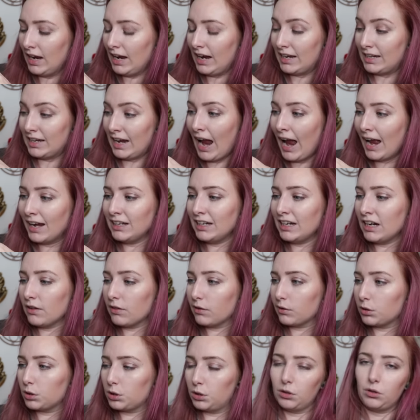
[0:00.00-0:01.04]
in any
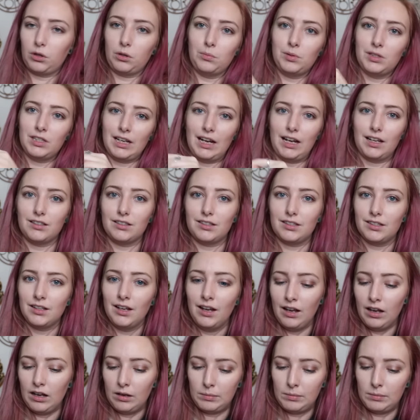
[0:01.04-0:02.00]
other circumstance.